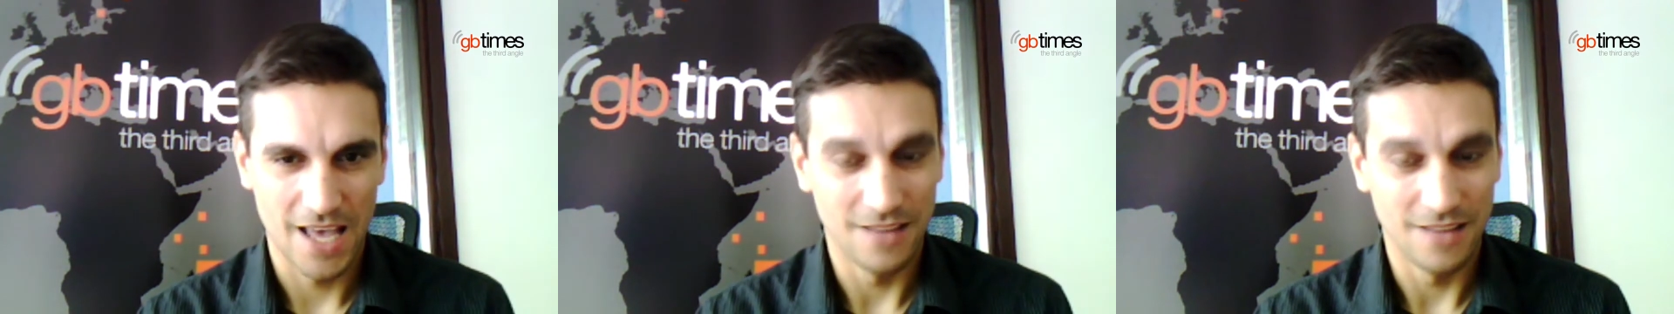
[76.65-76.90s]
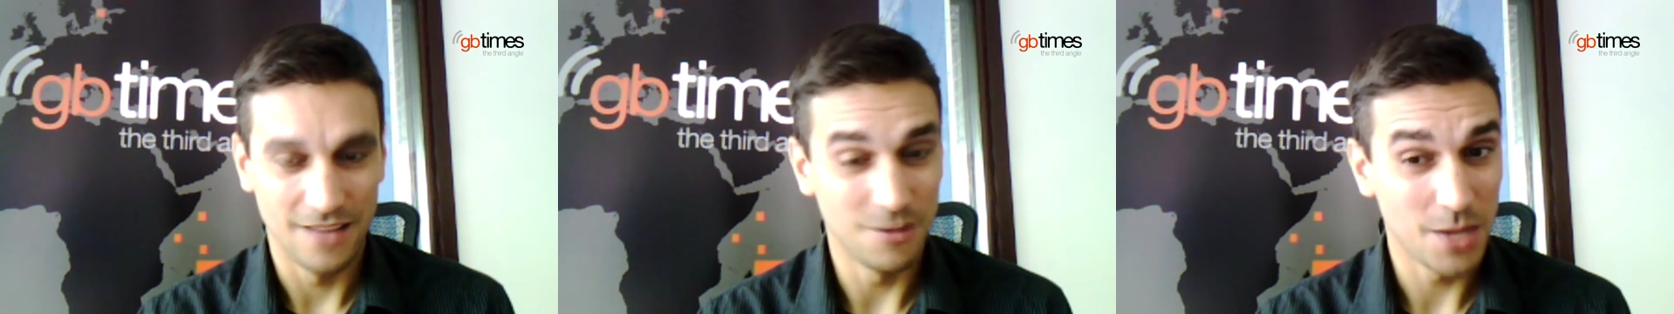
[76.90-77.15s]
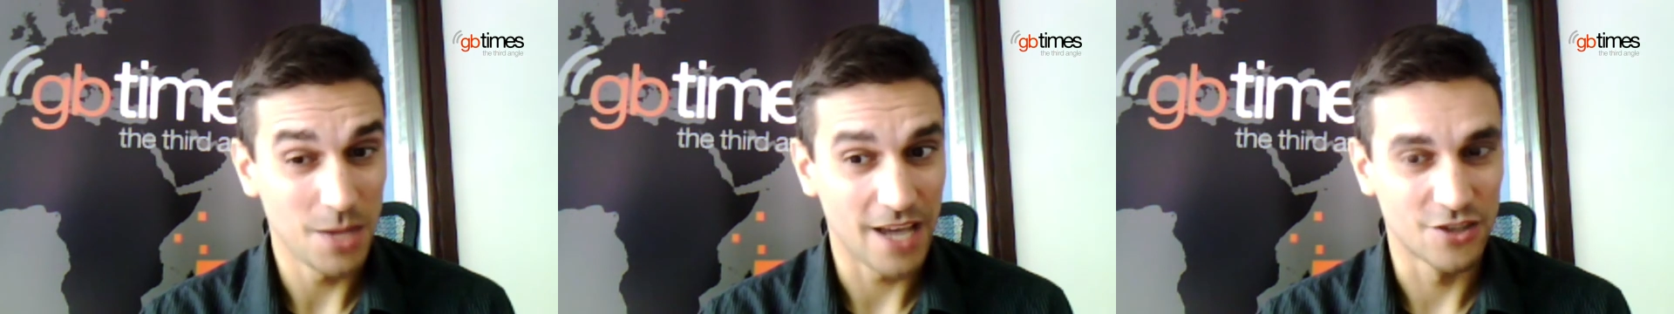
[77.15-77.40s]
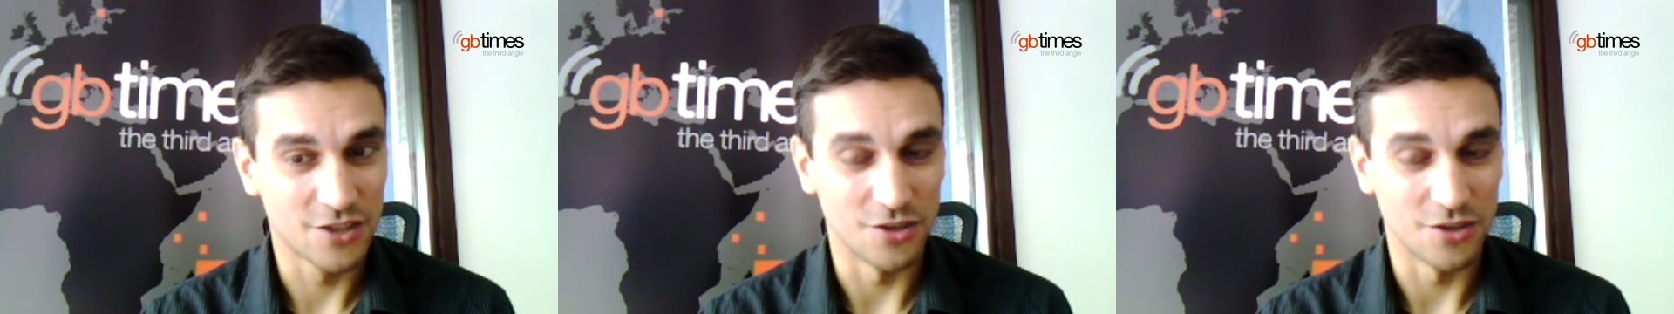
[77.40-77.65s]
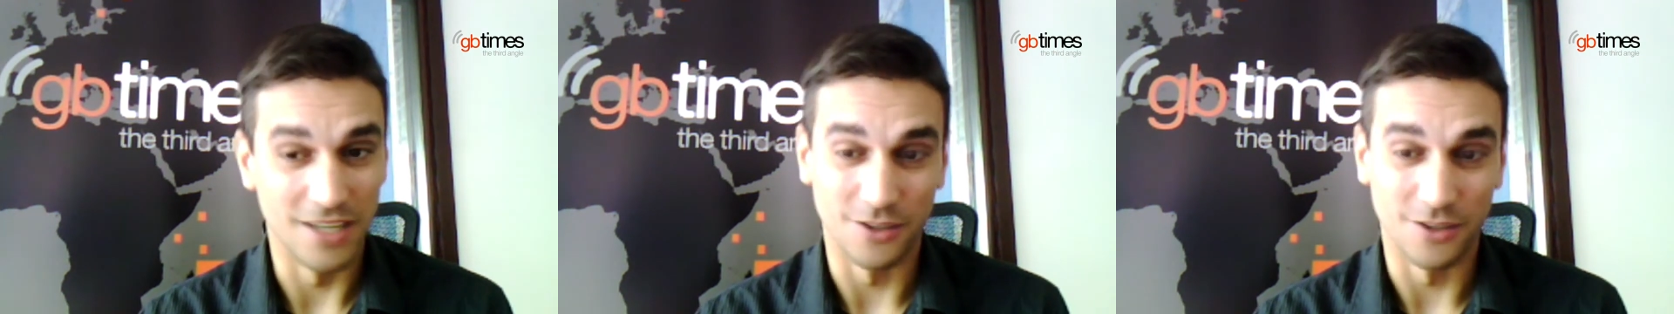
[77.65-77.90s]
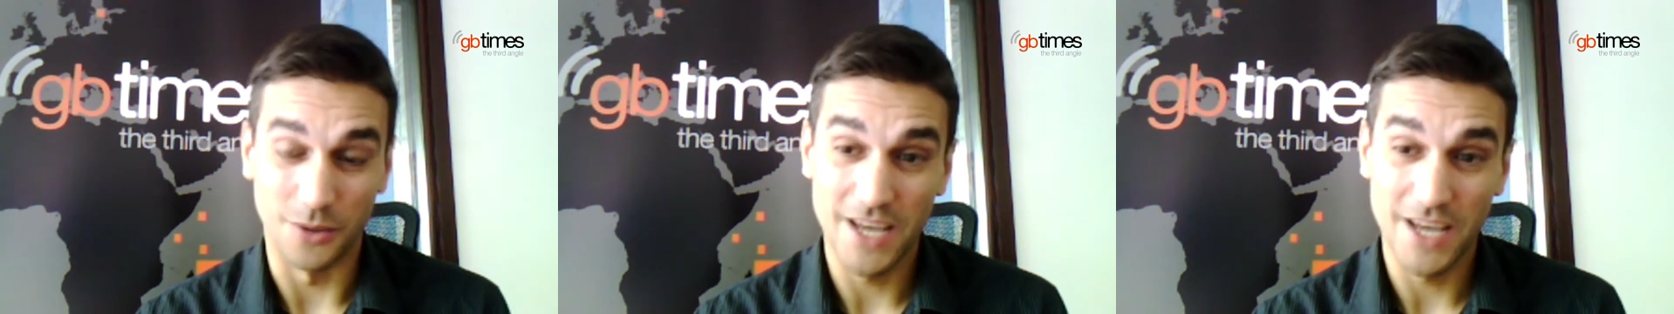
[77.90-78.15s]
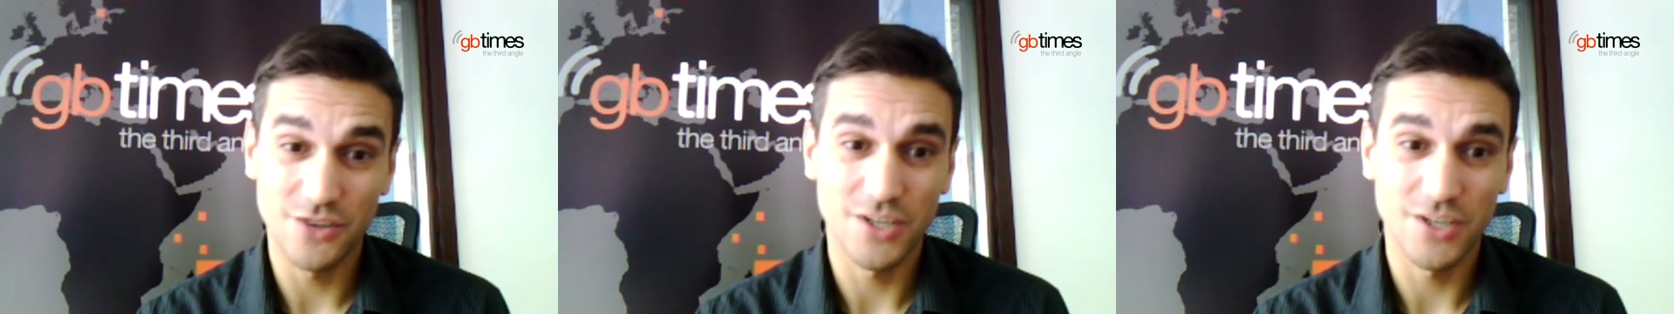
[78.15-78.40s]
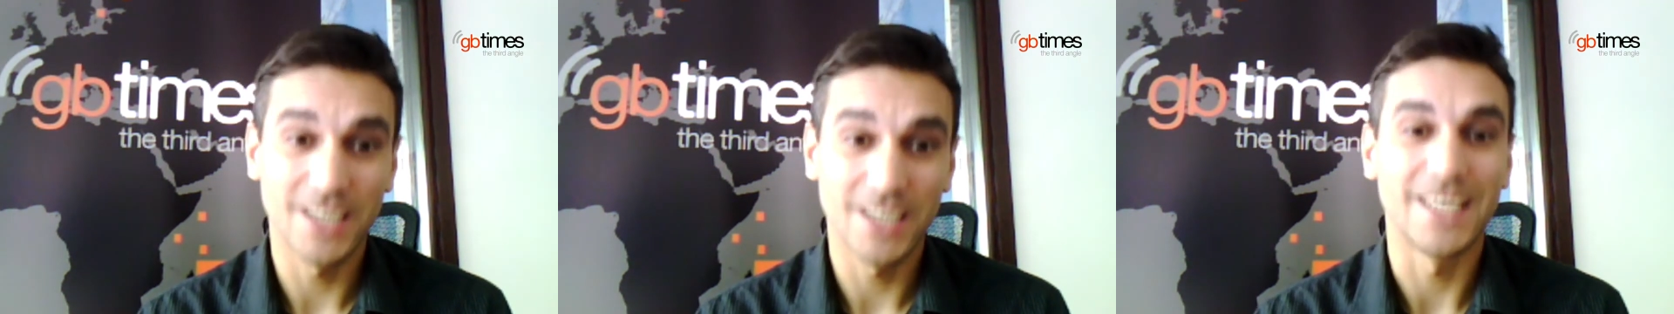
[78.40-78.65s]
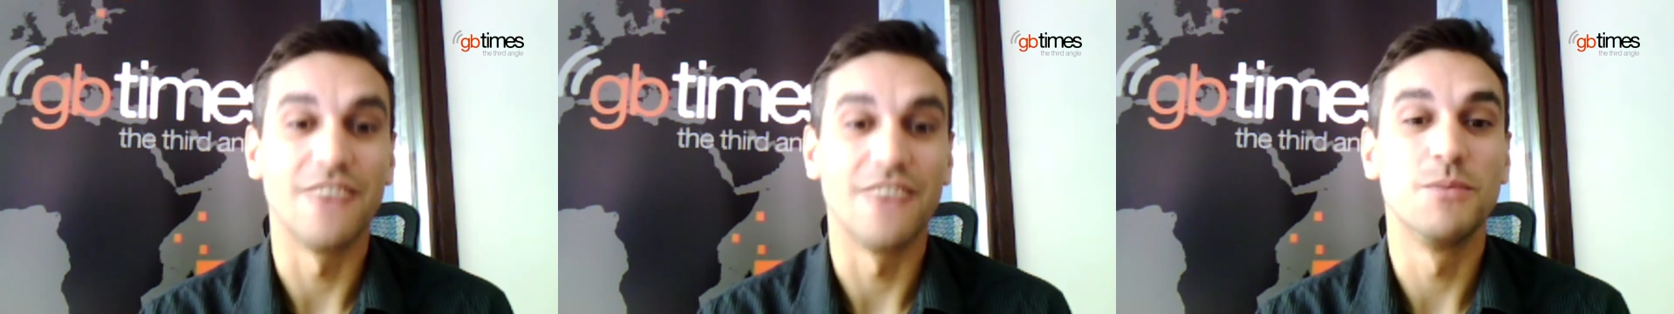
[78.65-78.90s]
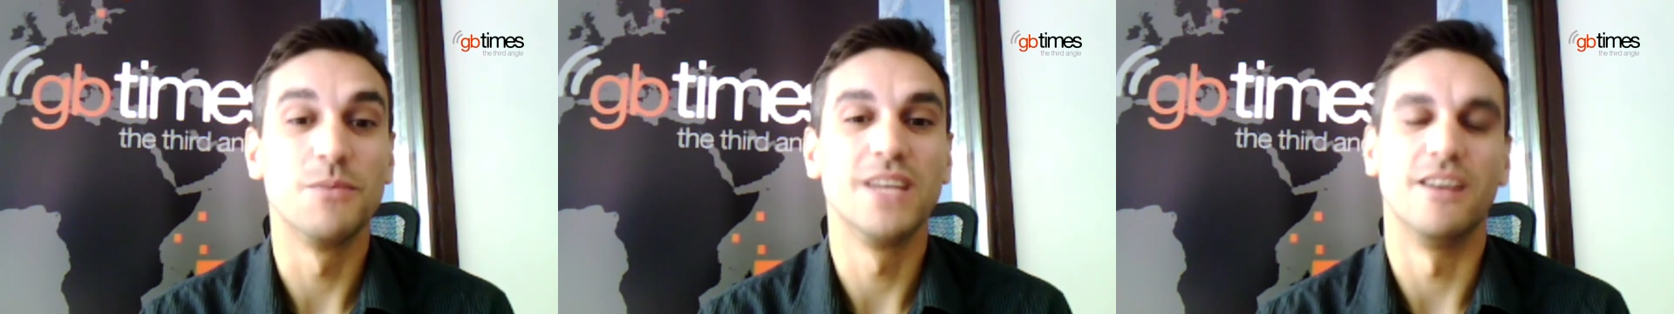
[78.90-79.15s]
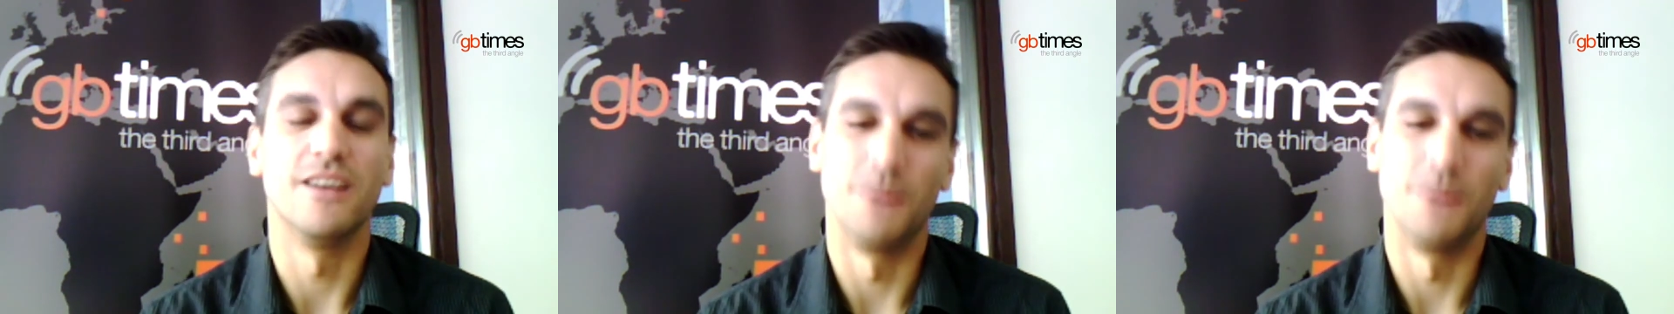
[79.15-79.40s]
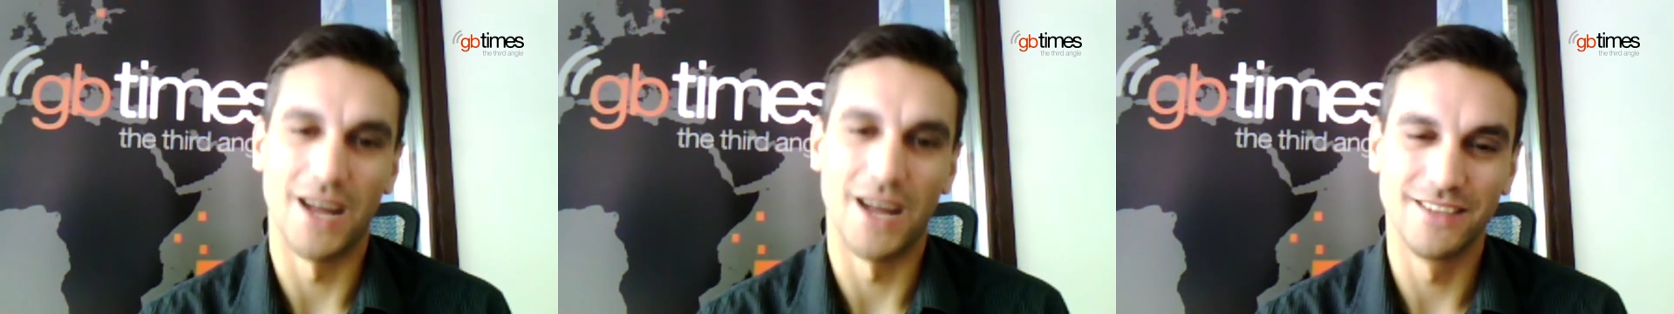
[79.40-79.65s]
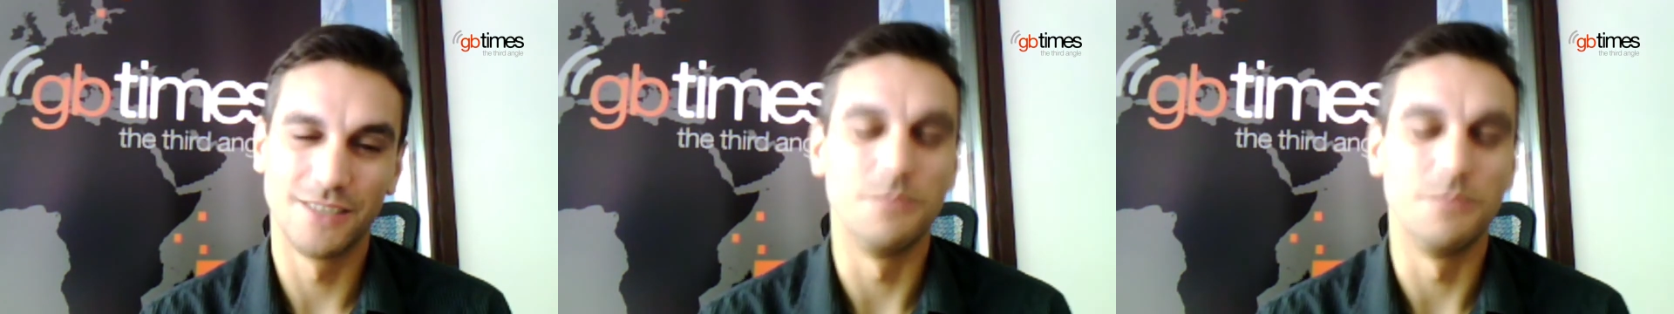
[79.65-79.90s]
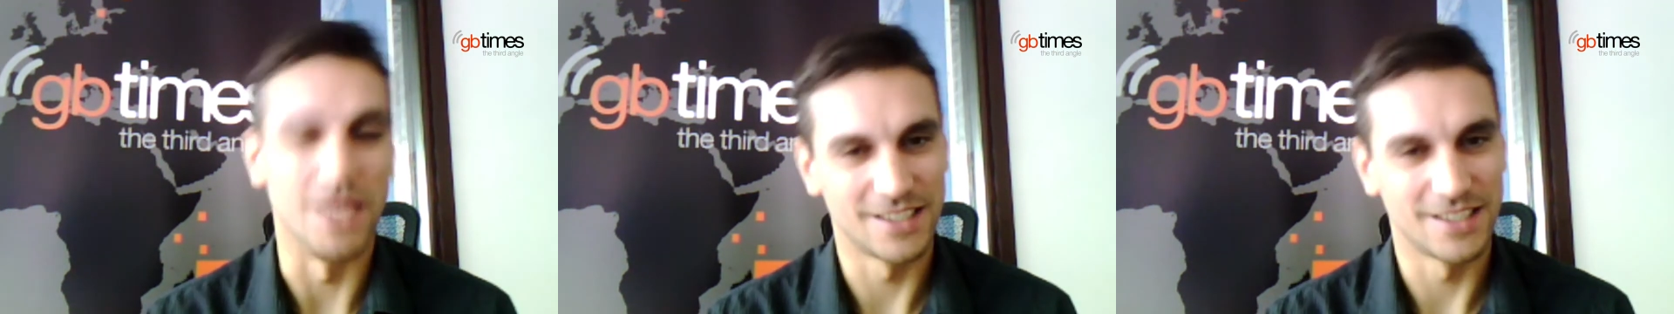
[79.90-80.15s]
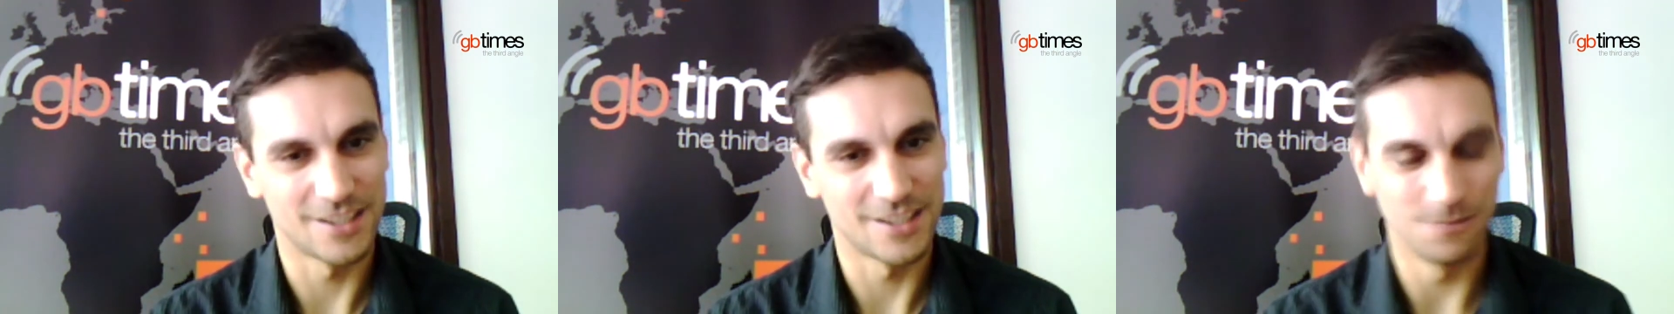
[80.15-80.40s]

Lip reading: The reaction in Croatia have been rather mixed.